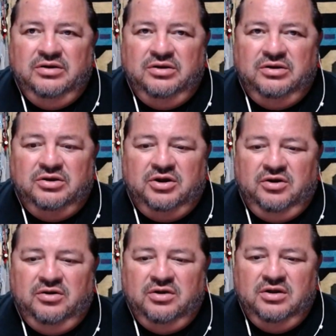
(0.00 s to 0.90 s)
You
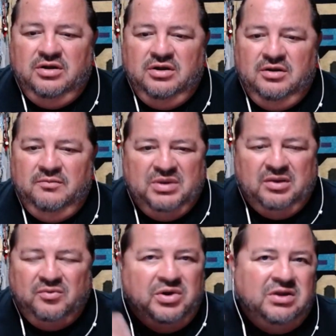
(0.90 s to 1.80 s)
know,
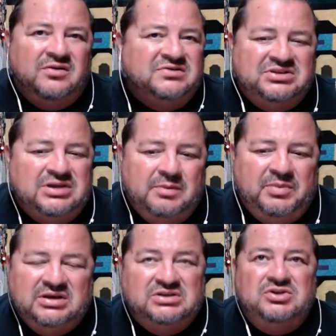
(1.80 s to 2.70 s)
but we don't see it
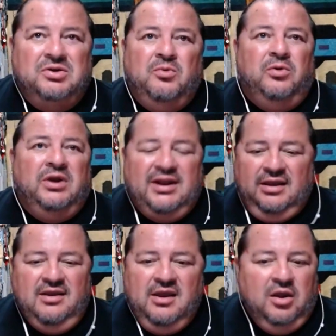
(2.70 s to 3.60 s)
because, you know, we're in
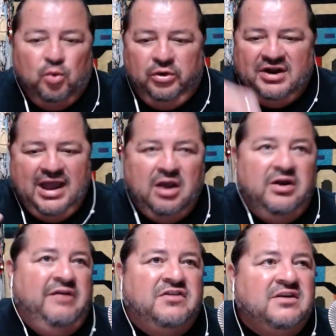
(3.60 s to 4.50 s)
it. We're now,
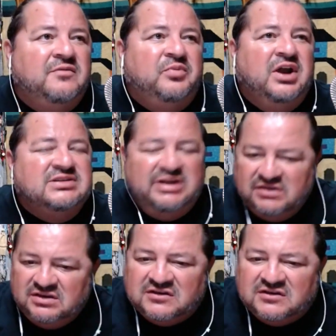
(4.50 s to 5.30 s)
and everything in the present, everything that's